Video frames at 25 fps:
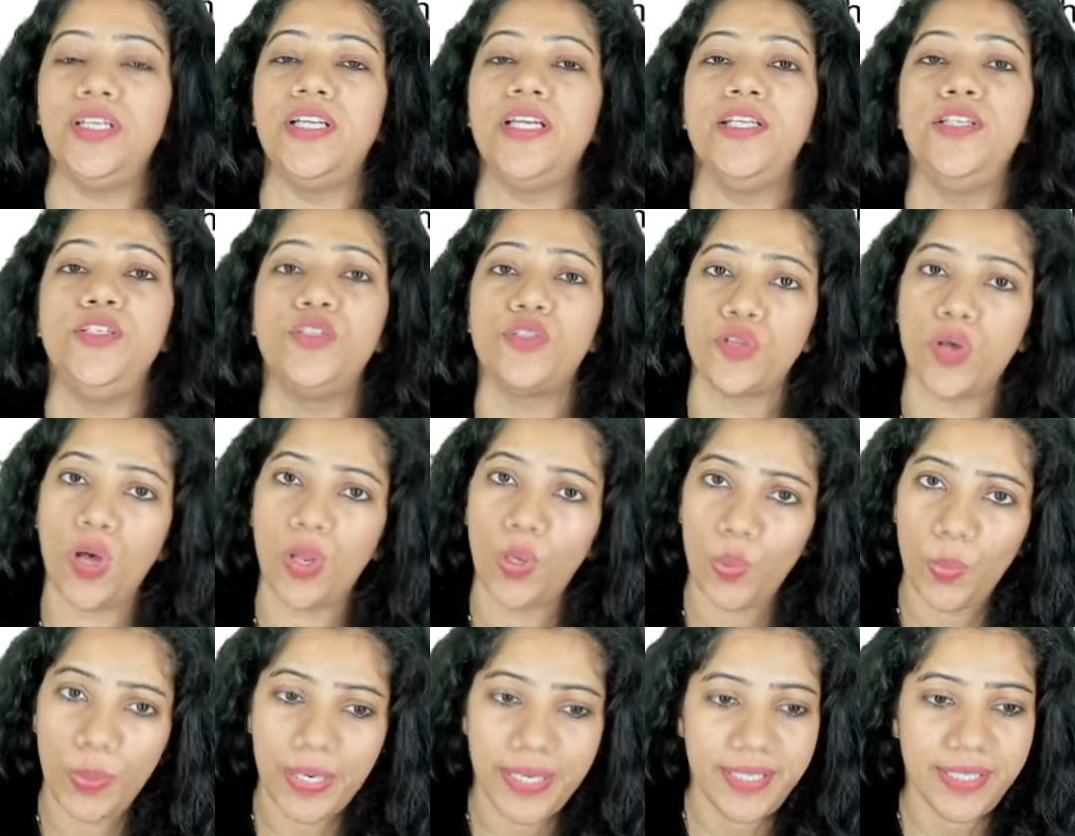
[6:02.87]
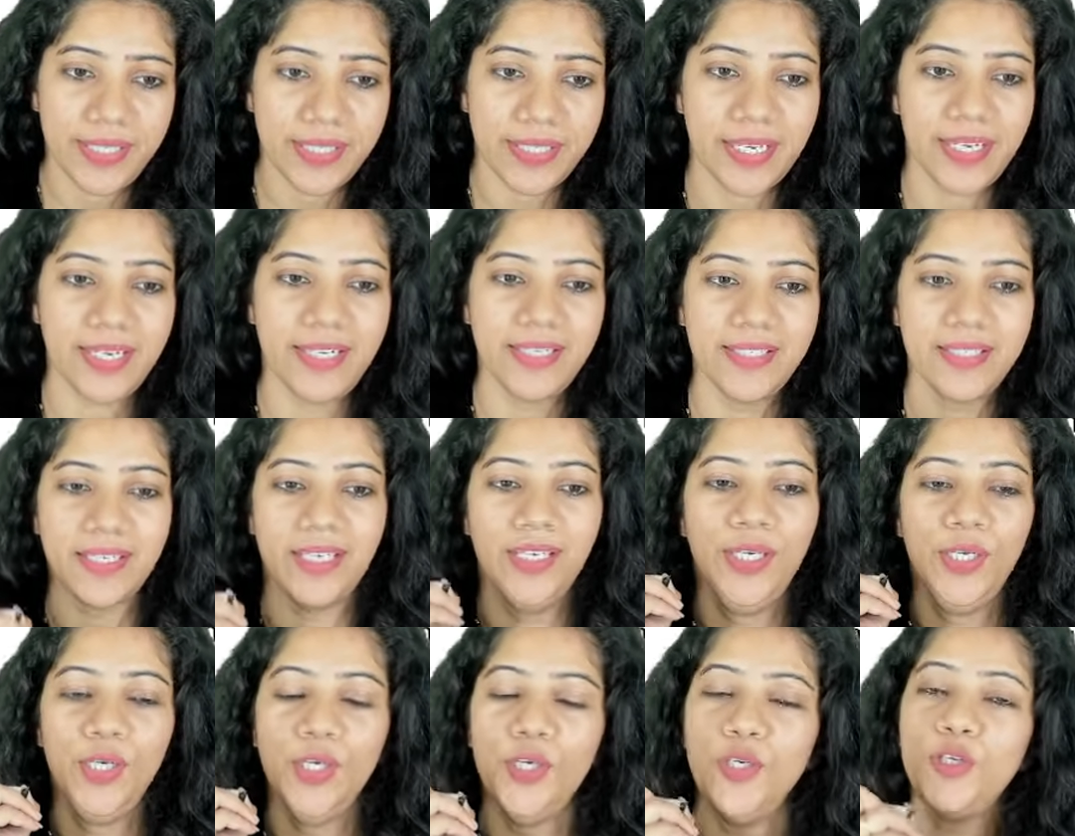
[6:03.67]
insolvencies
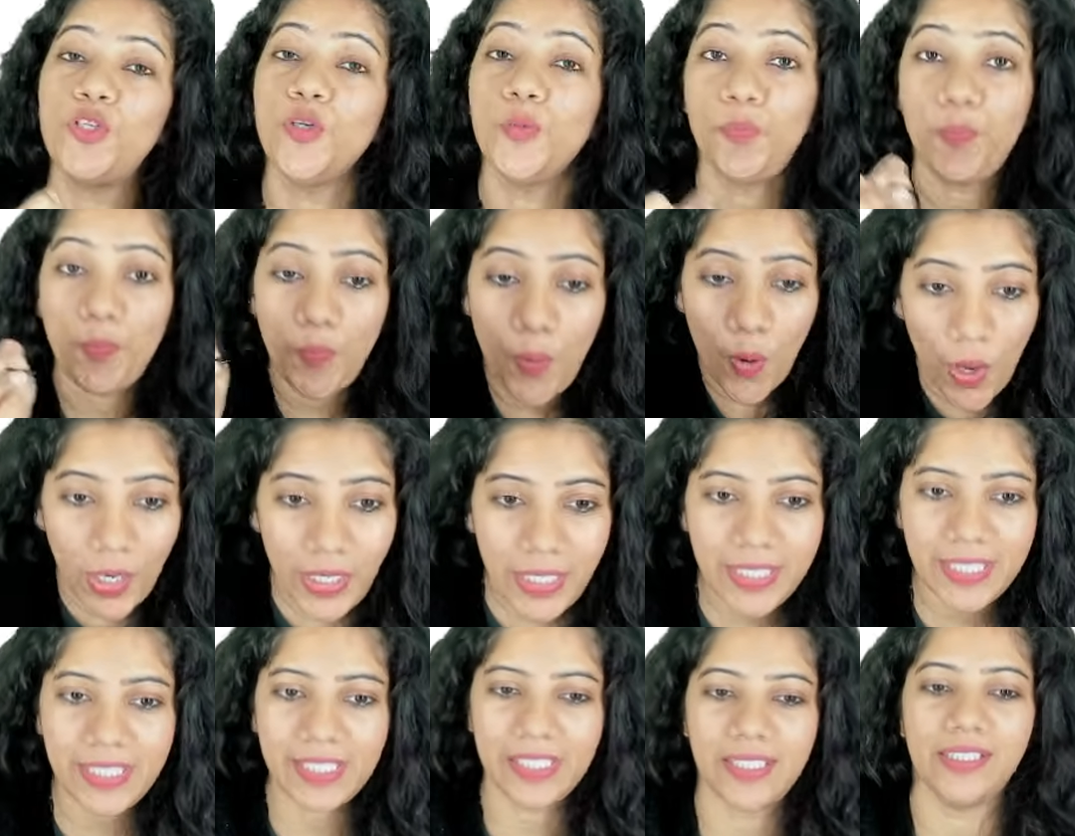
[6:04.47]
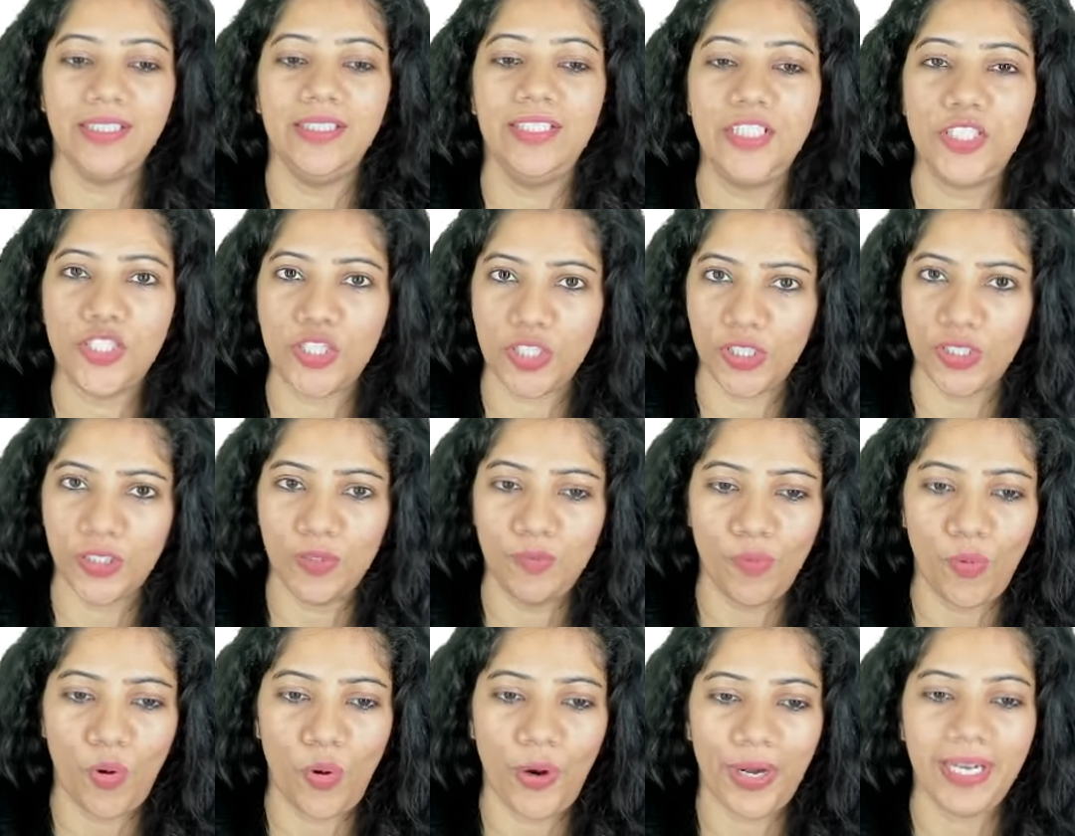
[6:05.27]
to political
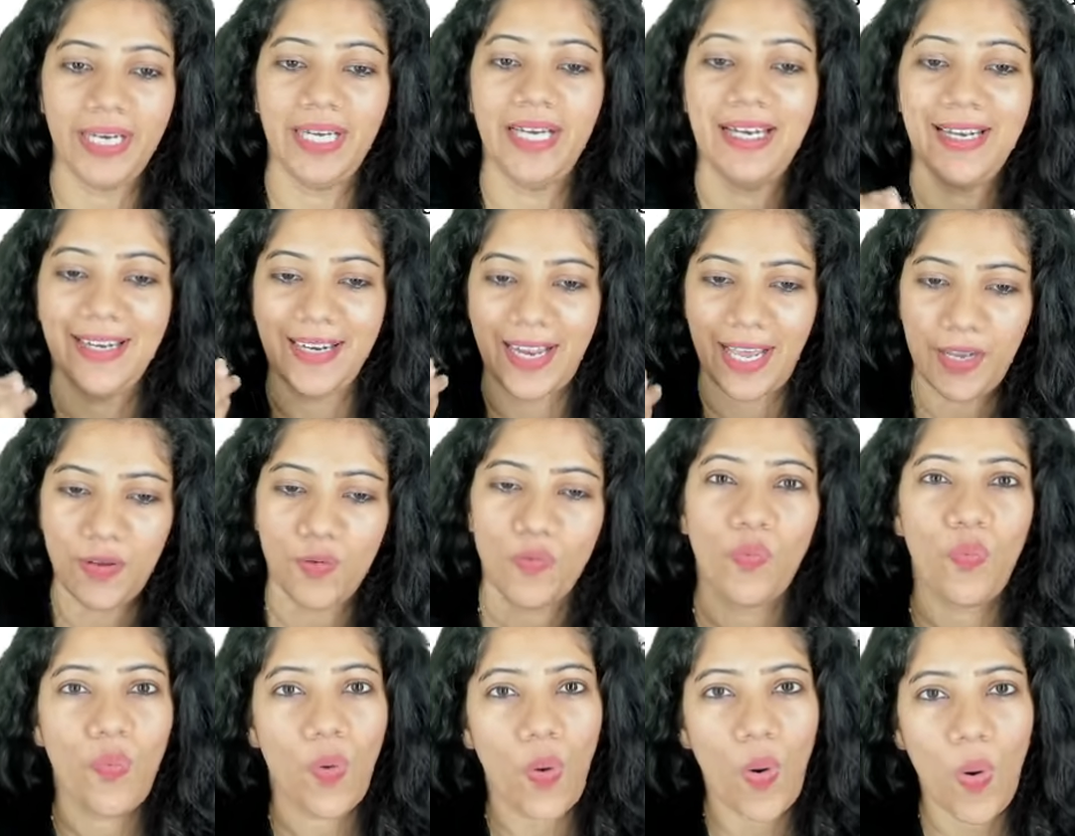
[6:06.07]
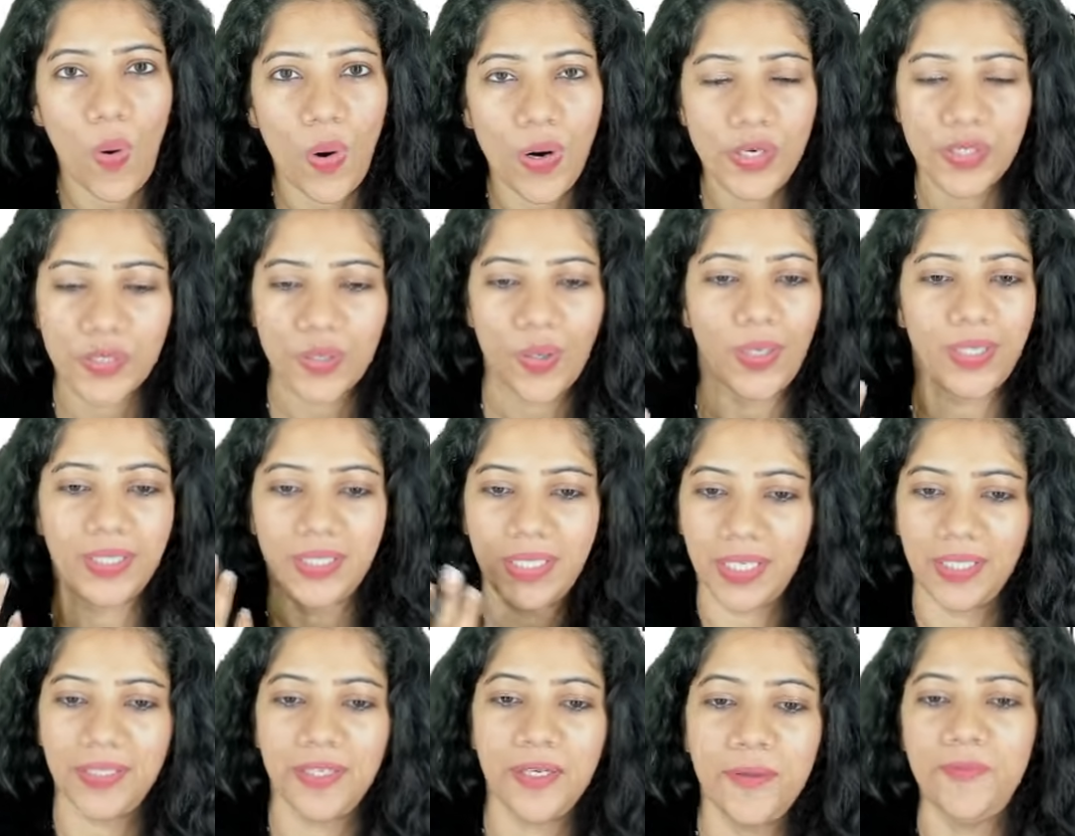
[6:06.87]
turmoil like wars or
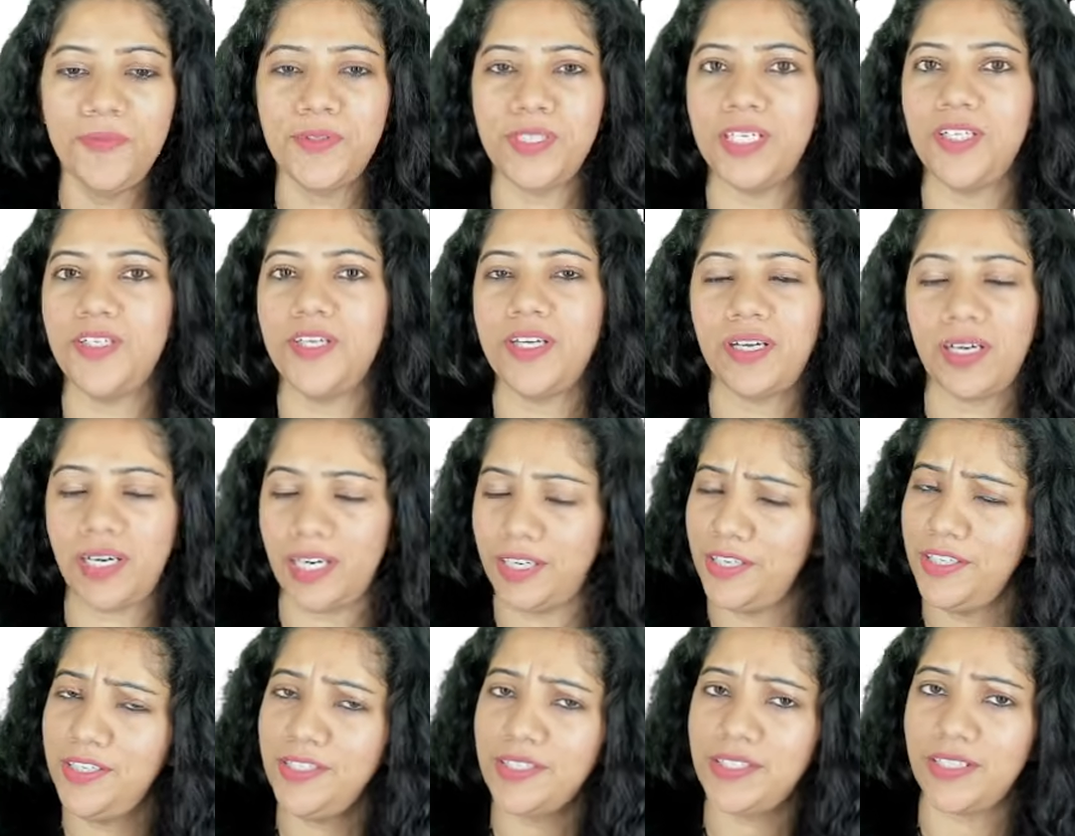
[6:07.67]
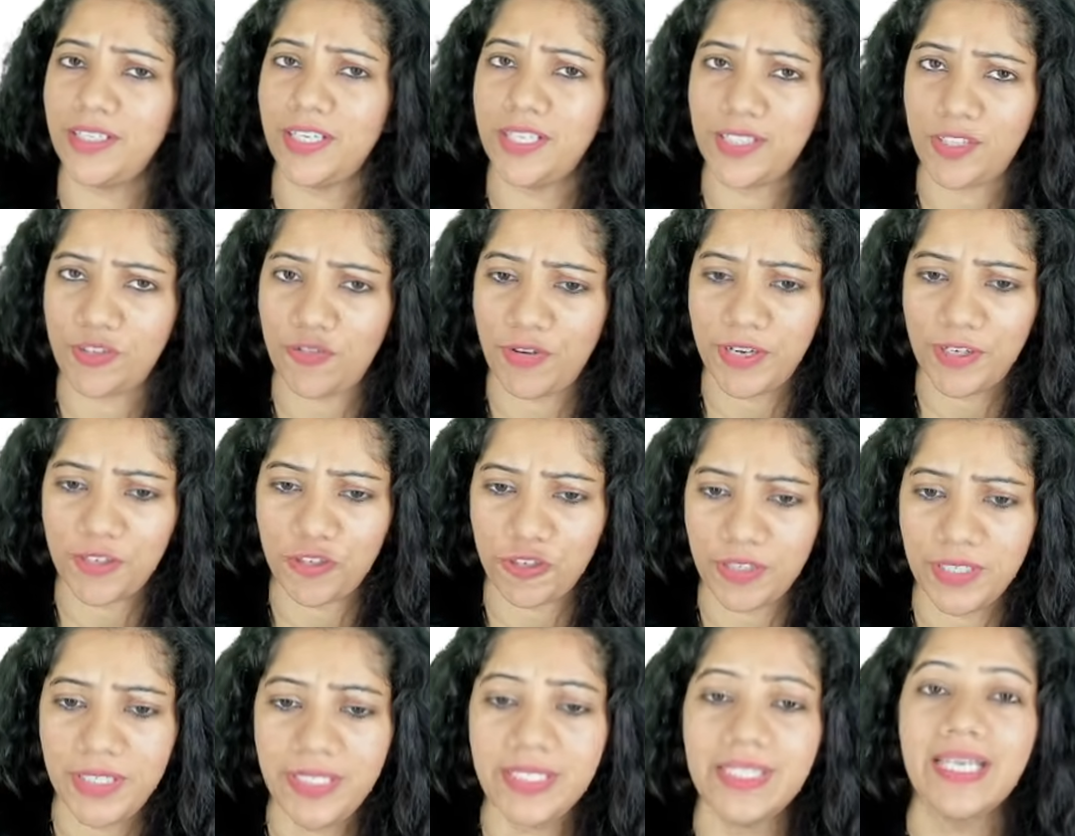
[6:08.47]
currency
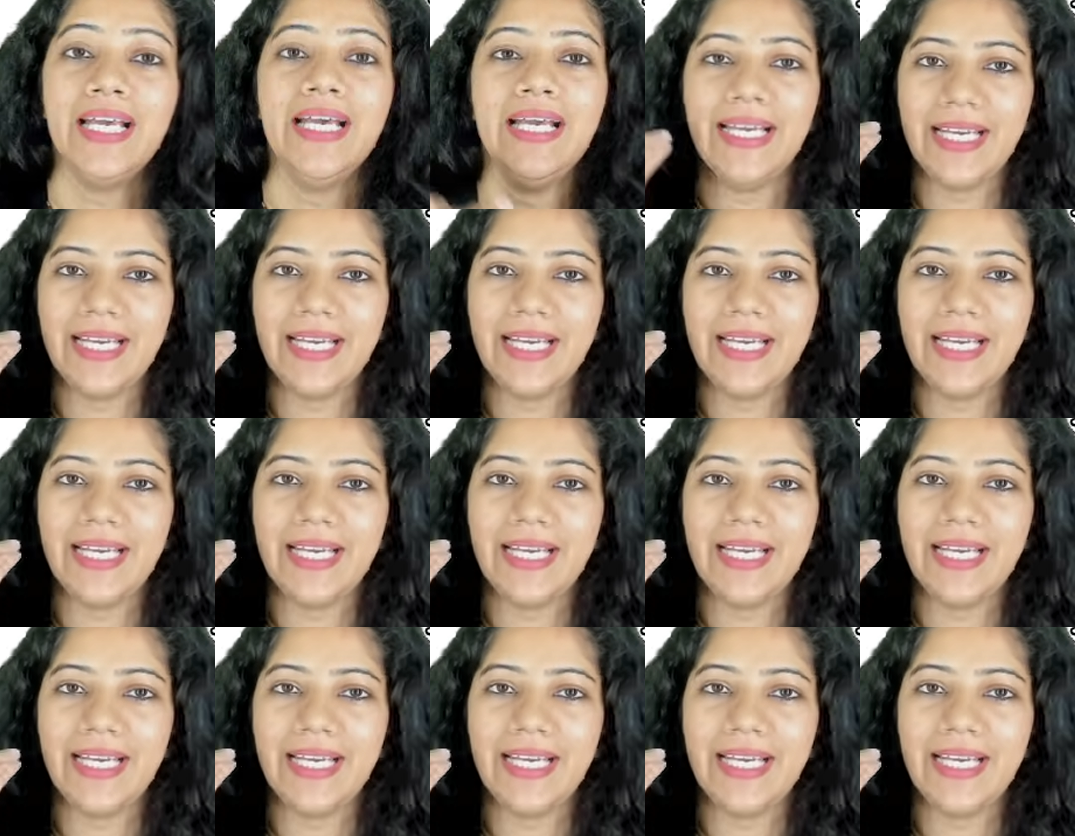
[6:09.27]
restrictions.